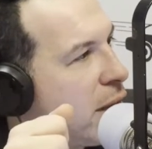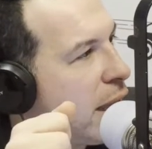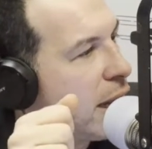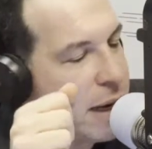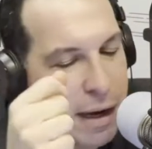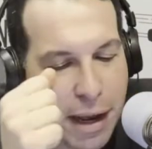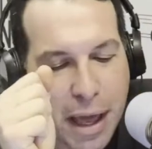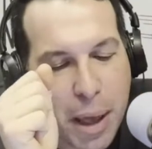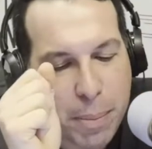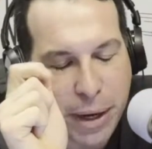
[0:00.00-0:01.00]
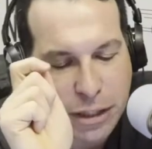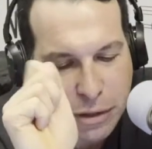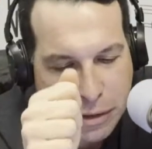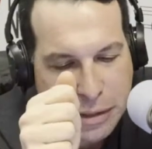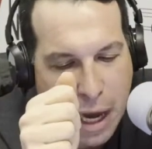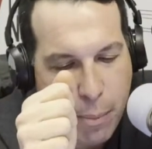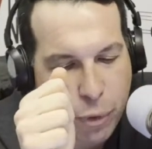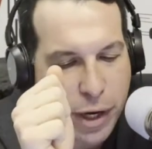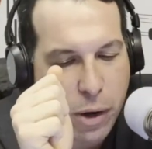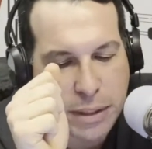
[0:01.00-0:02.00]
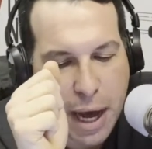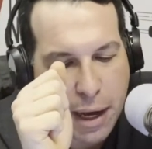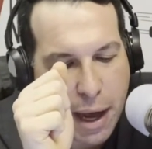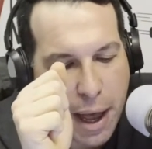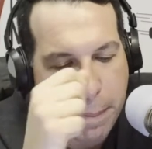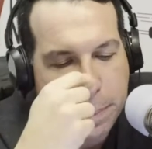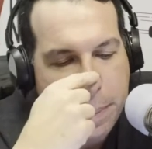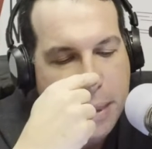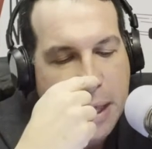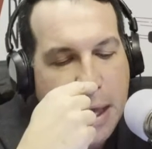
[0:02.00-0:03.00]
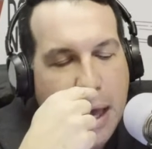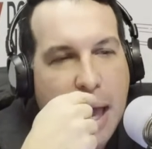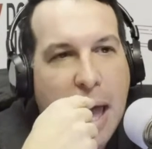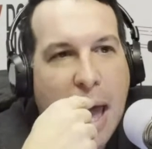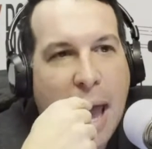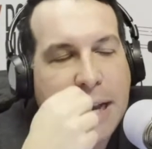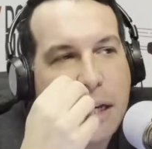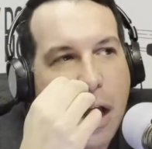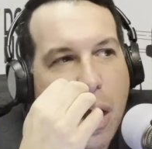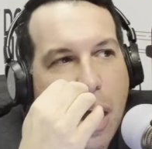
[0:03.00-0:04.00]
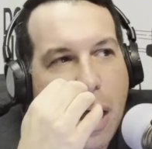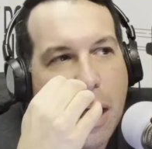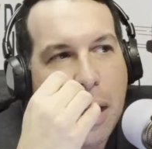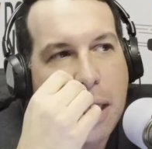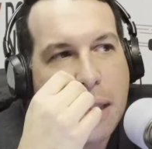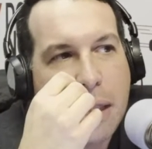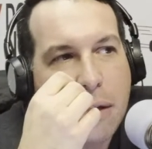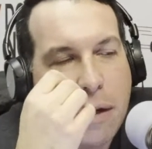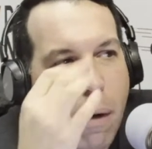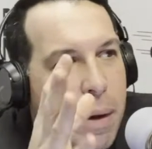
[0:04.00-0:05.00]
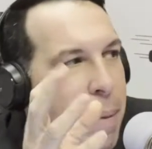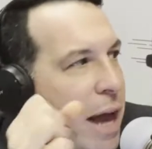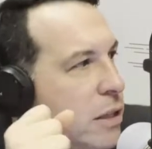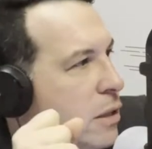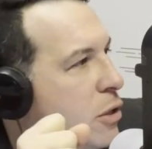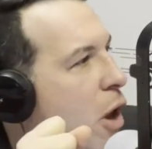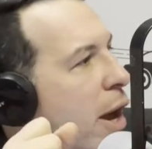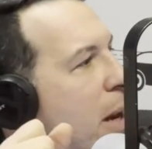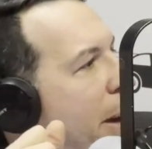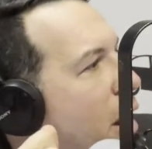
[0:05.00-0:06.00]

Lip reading: related, but tommarino.com. And going back to talking about